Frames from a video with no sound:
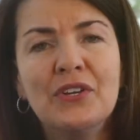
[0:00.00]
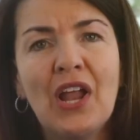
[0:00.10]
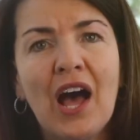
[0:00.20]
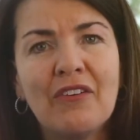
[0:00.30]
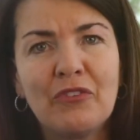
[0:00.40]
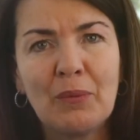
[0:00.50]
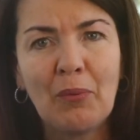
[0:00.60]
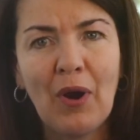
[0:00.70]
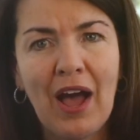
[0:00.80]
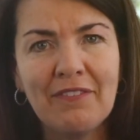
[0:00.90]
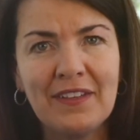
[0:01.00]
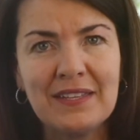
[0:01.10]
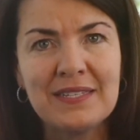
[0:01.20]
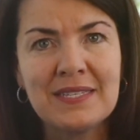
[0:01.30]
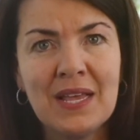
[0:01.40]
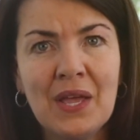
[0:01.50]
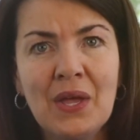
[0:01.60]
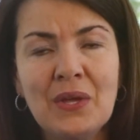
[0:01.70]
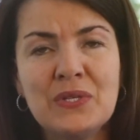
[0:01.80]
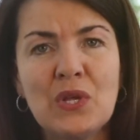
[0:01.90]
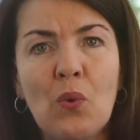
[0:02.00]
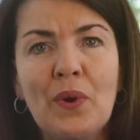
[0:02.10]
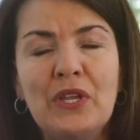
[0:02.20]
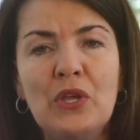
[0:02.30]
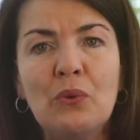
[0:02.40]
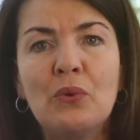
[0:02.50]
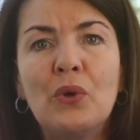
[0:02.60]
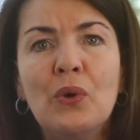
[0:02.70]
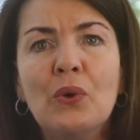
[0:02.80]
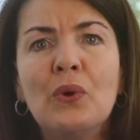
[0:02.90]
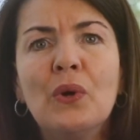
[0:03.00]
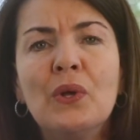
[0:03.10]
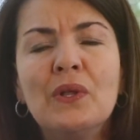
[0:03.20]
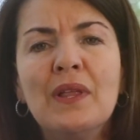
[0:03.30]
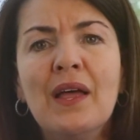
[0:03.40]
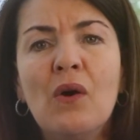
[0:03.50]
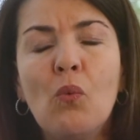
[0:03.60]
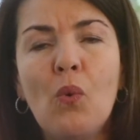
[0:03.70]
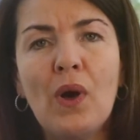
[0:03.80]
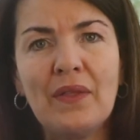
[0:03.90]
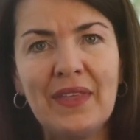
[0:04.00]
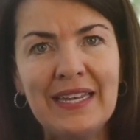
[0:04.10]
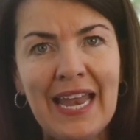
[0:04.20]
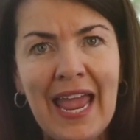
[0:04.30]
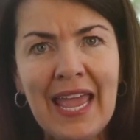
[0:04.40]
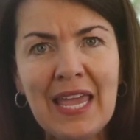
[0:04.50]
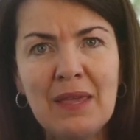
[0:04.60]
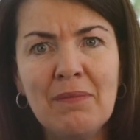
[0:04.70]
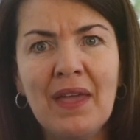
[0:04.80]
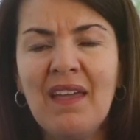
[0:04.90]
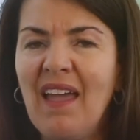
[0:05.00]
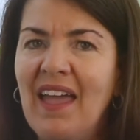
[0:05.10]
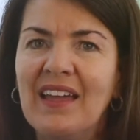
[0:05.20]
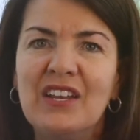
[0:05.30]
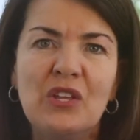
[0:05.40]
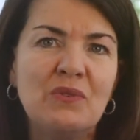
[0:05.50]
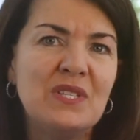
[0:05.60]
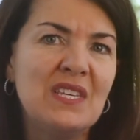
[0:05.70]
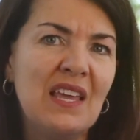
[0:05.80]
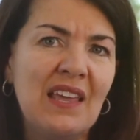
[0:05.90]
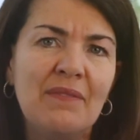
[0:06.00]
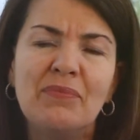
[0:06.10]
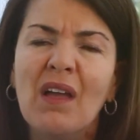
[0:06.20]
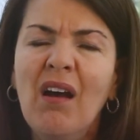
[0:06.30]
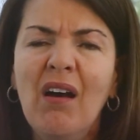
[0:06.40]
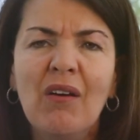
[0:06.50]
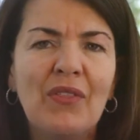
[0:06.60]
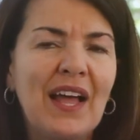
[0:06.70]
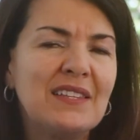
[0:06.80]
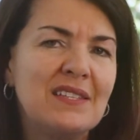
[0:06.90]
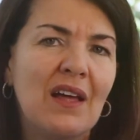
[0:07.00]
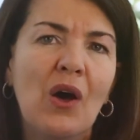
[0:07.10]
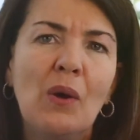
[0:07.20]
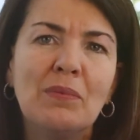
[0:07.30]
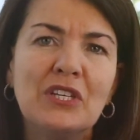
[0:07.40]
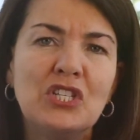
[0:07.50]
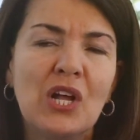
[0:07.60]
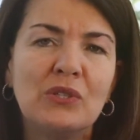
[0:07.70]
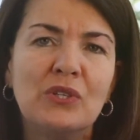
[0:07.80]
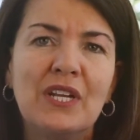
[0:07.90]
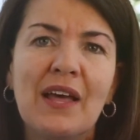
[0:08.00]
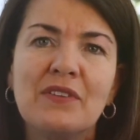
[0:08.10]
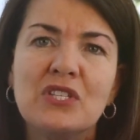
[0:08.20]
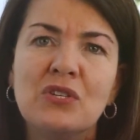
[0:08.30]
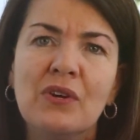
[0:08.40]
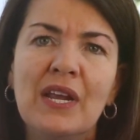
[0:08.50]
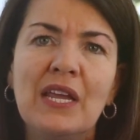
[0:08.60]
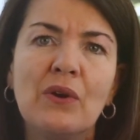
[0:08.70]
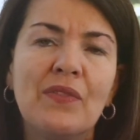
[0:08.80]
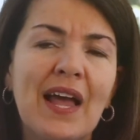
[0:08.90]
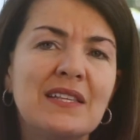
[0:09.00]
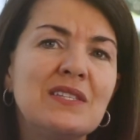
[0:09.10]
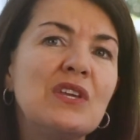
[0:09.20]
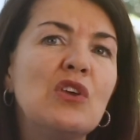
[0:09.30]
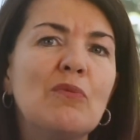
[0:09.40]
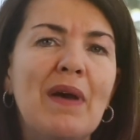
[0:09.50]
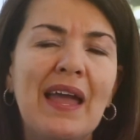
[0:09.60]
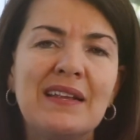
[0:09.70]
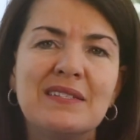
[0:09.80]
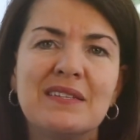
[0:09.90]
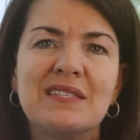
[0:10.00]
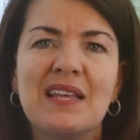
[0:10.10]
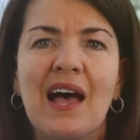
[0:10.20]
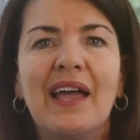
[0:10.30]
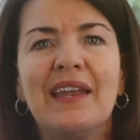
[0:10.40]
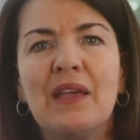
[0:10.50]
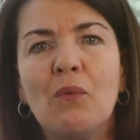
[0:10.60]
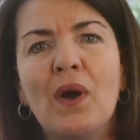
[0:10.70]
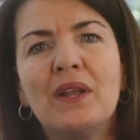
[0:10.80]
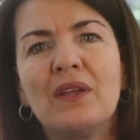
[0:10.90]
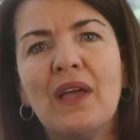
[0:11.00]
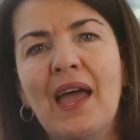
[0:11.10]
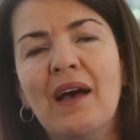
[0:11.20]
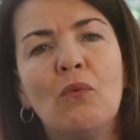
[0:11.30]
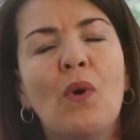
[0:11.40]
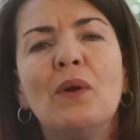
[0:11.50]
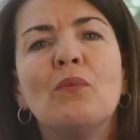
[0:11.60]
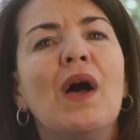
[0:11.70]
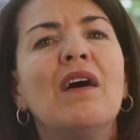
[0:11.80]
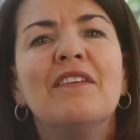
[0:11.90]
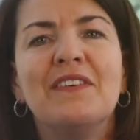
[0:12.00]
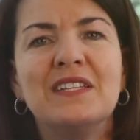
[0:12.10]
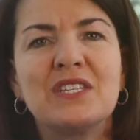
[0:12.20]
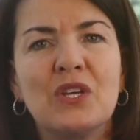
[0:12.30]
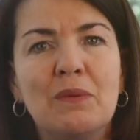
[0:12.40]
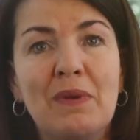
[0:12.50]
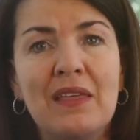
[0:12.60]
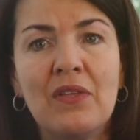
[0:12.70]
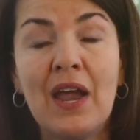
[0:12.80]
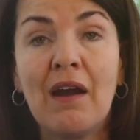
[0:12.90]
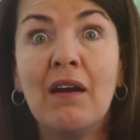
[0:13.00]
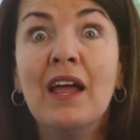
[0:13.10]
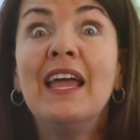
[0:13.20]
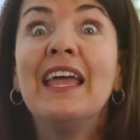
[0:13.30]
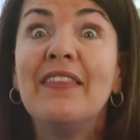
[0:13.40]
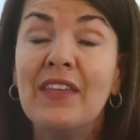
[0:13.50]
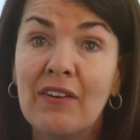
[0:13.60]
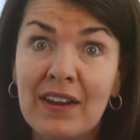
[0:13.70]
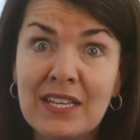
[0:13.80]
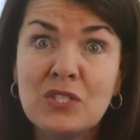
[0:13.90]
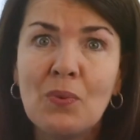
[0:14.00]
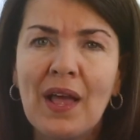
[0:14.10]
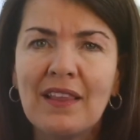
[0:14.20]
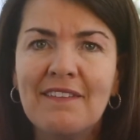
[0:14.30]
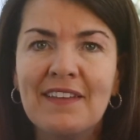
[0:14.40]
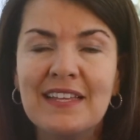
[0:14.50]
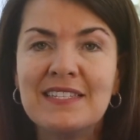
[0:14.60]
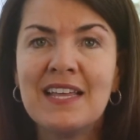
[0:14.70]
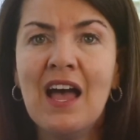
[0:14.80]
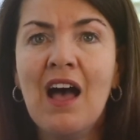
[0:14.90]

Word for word: not-for-profits. So when you Google what, the name and you see, oh, that's the homeless shelter down the street or that's the Humane Society. What, uh, what relevance could be there? There is relevance.